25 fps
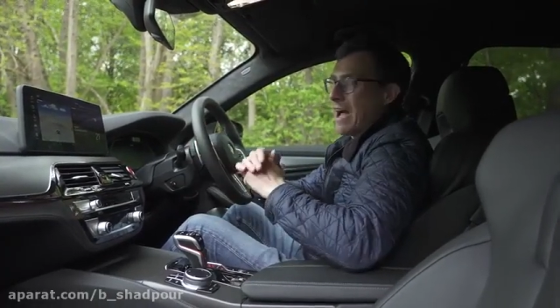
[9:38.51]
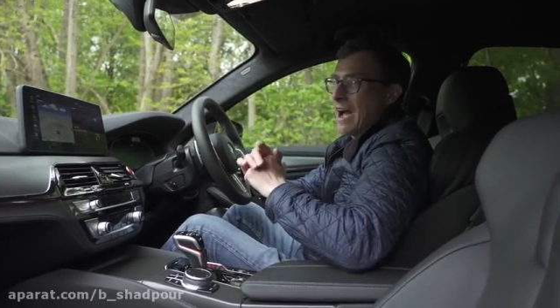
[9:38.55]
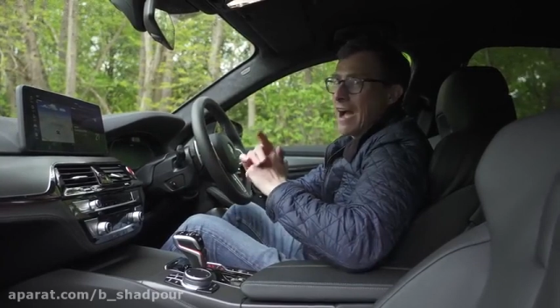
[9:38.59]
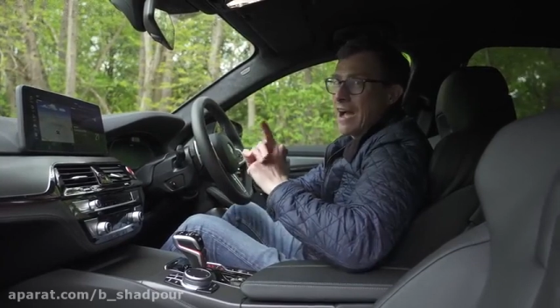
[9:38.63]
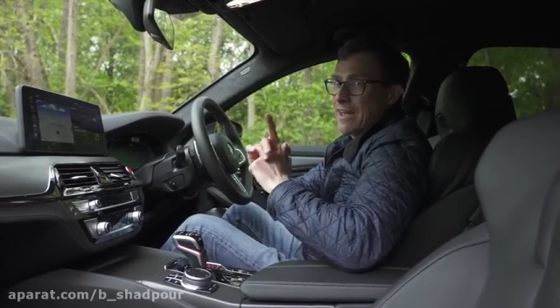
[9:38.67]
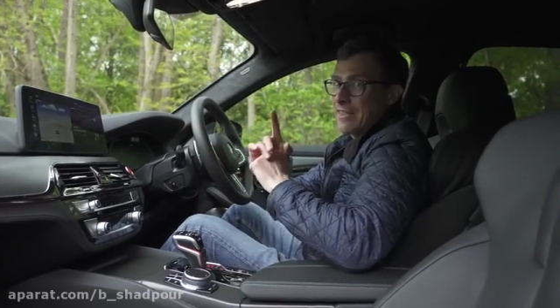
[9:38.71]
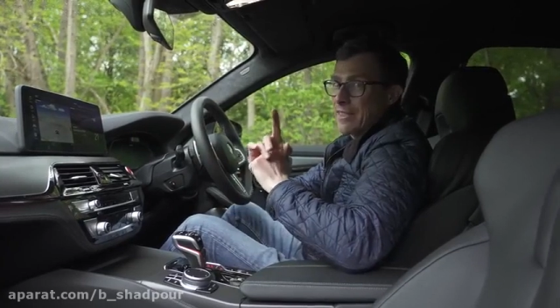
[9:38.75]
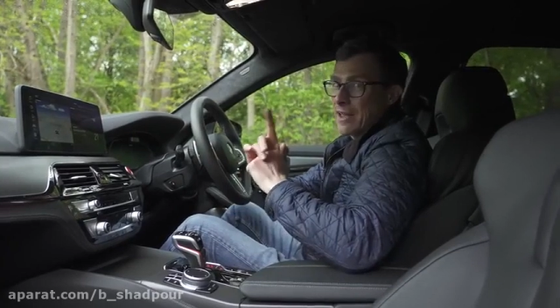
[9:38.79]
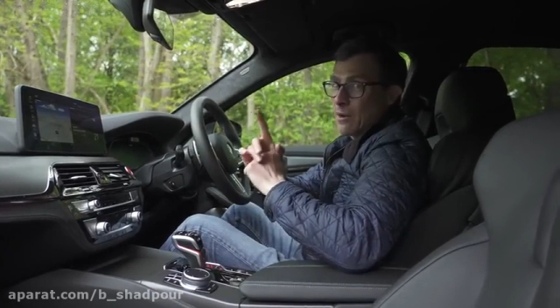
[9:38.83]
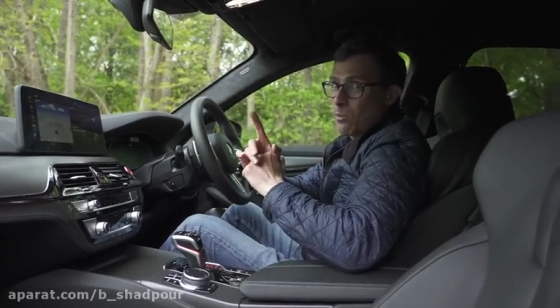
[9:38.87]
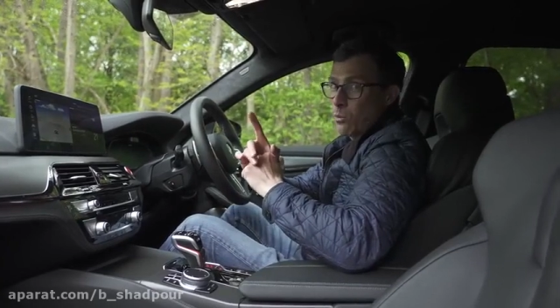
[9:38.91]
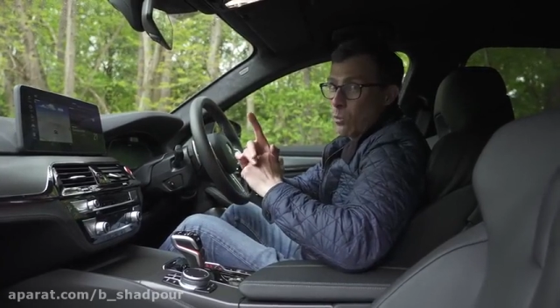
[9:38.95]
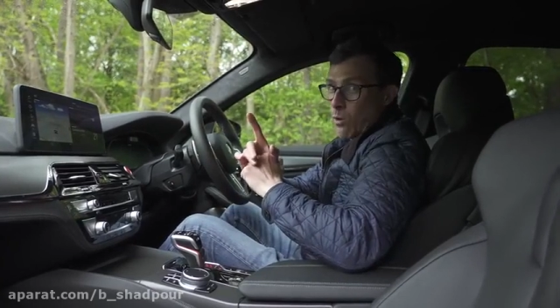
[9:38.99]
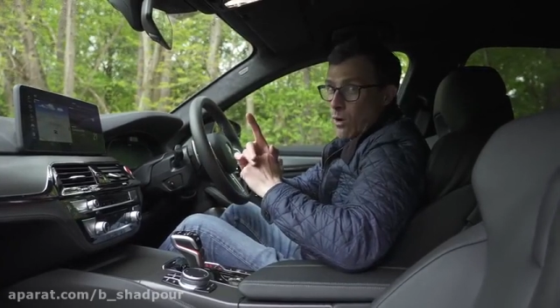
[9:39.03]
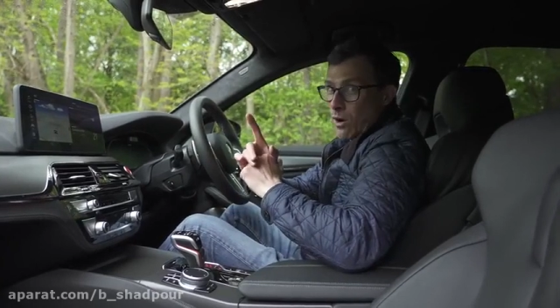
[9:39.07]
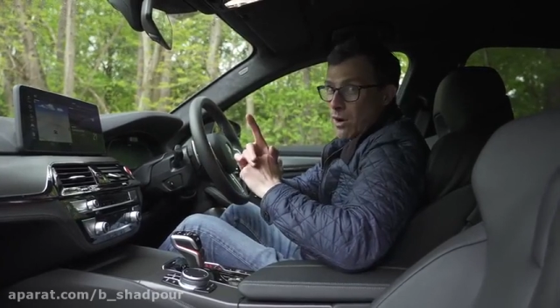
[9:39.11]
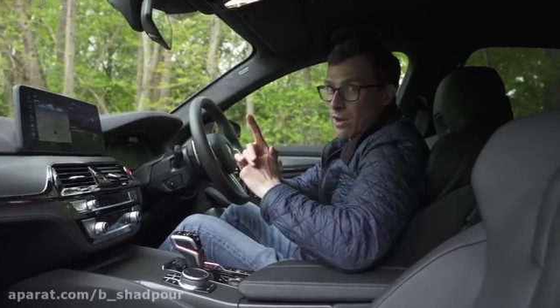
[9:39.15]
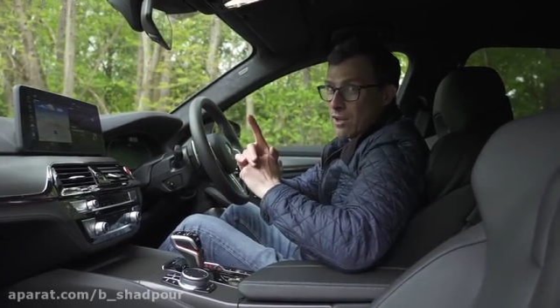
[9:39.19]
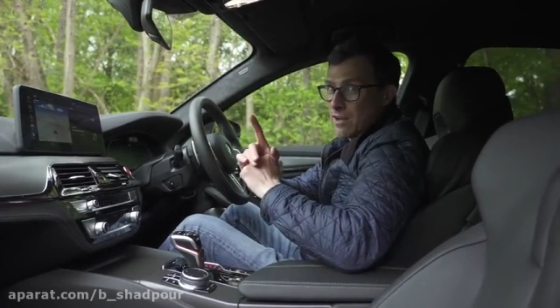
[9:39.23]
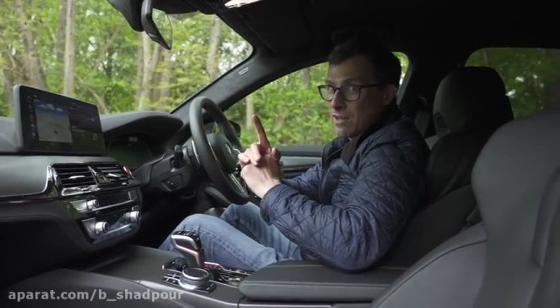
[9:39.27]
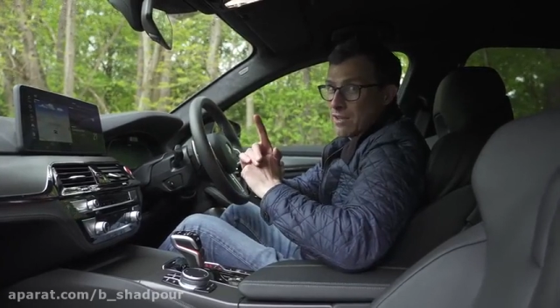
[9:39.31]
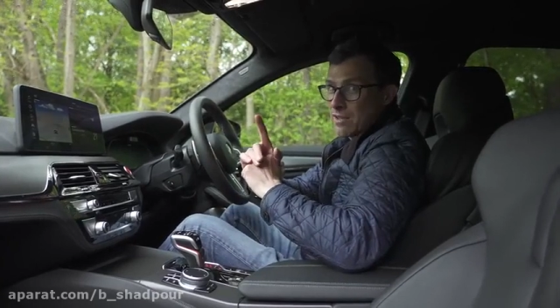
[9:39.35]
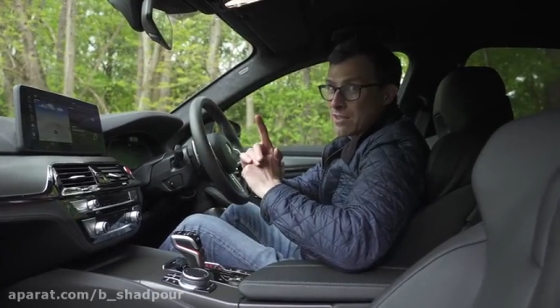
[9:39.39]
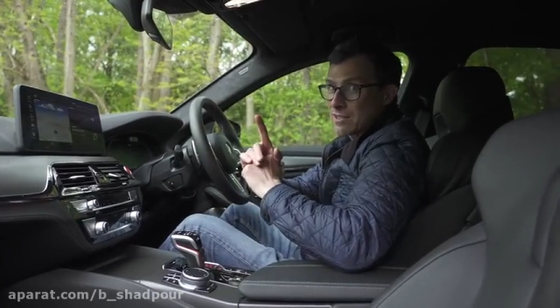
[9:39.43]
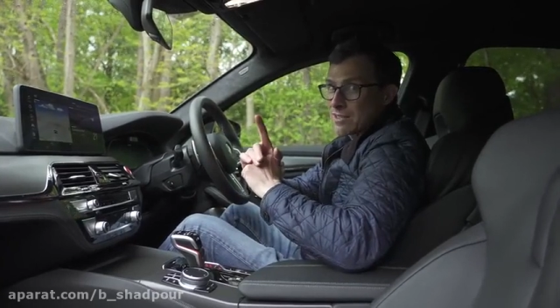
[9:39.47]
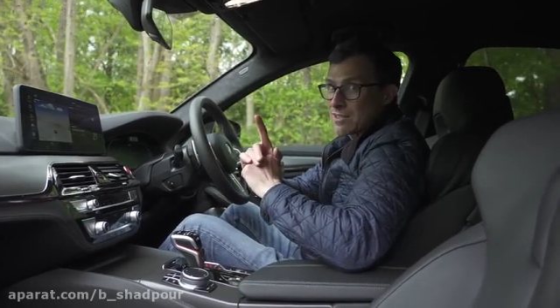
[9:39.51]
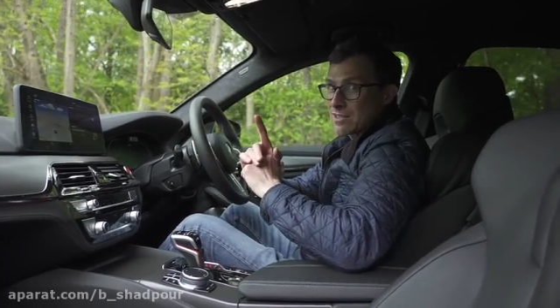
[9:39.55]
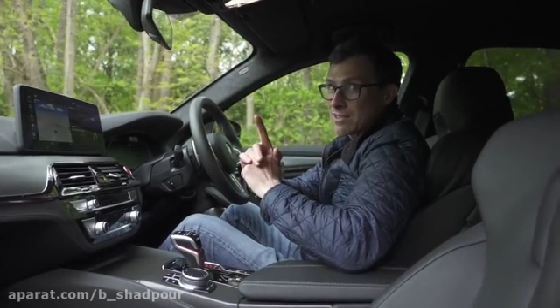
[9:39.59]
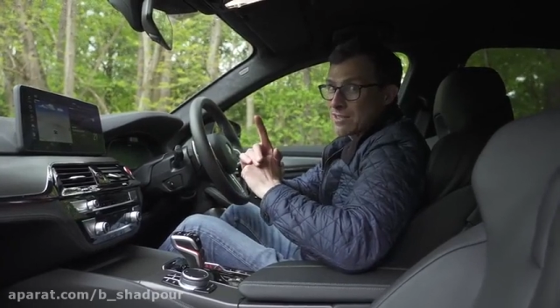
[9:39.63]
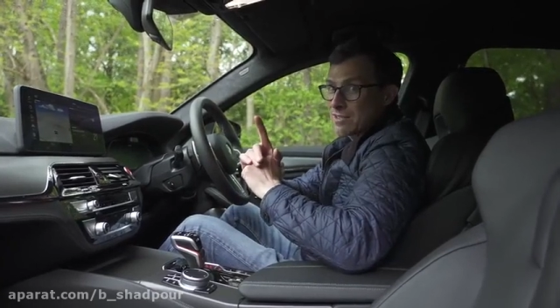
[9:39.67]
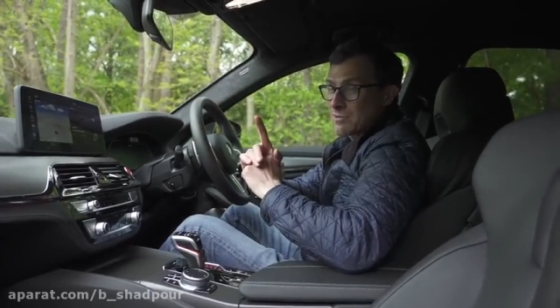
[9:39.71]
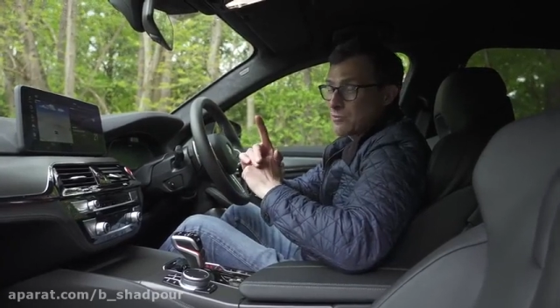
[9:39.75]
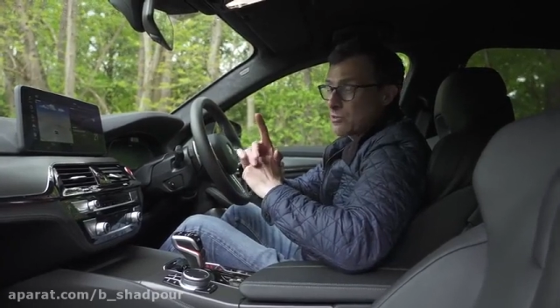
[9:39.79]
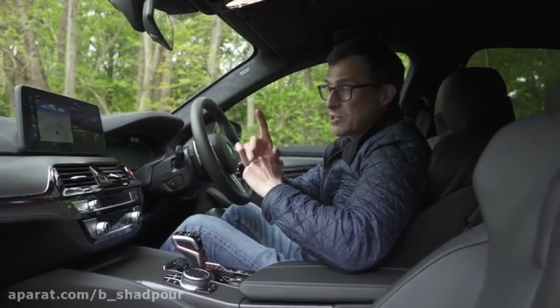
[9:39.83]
and they're wireless,